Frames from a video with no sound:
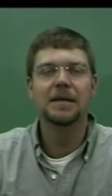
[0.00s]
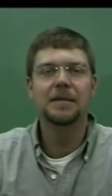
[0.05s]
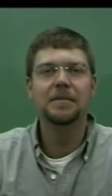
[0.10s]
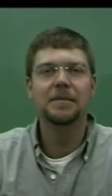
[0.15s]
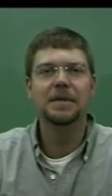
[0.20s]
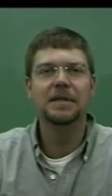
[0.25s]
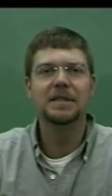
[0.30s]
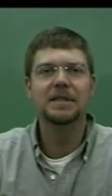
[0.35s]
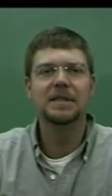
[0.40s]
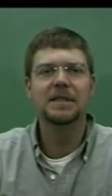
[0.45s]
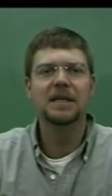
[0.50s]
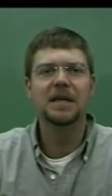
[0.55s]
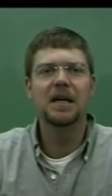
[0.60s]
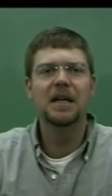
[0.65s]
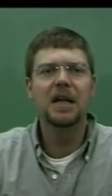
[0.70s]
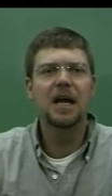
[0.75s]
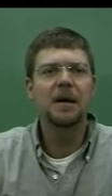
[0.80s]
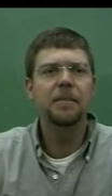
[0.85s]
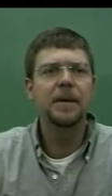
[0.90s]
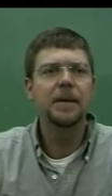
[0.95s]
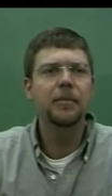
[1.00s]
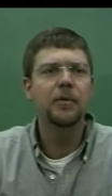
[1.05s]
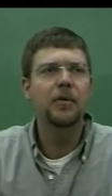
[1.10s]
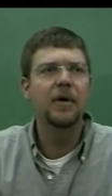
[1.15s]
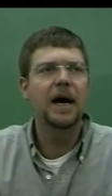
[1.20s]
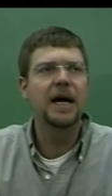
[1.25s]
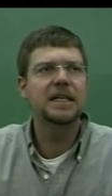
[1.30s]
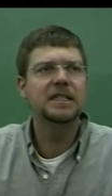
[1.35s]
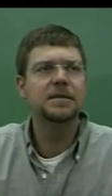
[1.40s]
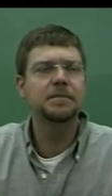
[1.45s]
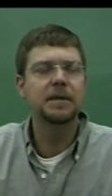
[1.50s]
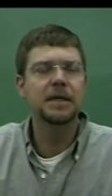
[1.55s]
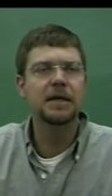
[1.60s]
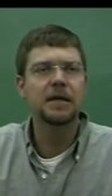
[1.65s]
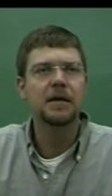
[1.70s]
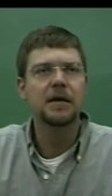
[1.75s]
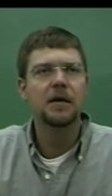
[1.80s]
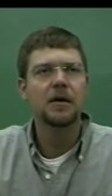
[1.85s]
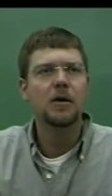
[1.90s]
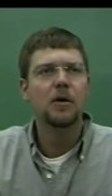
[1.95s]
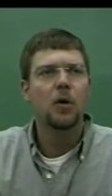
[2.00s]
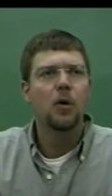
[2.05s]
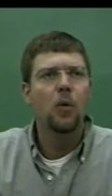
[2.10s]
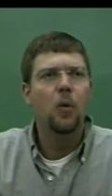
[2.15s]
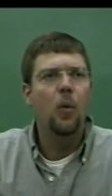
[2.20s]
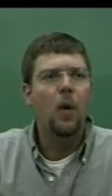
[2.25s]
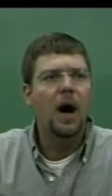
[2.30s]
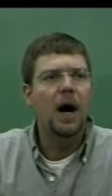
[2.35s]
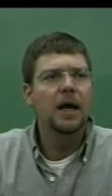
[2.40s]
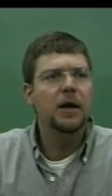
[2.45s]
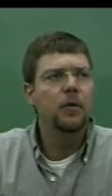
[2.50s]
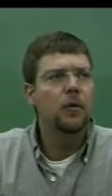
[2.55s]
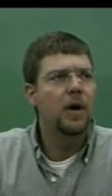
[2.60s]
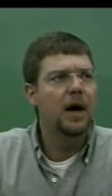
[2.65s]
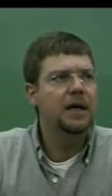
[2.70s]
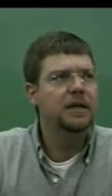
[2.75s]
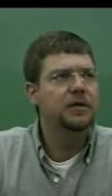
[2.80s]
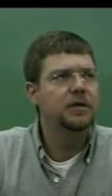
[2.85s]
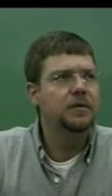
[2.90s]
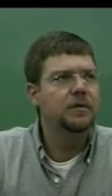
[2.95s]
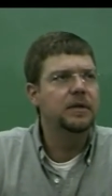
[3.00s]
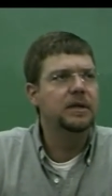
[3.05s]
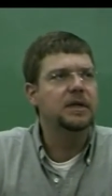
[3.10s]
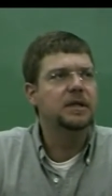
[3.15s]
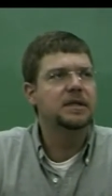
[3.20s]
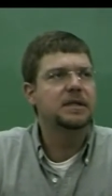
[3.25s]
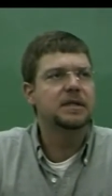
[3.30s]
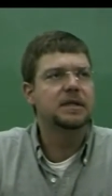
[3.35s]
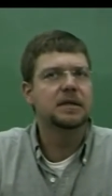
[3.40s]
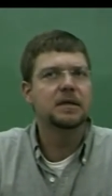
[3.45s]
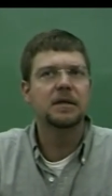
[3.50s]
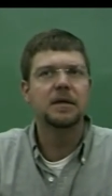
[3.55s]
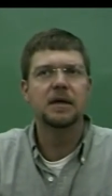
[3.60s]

But uh, a lot of people ask me, why do I do this?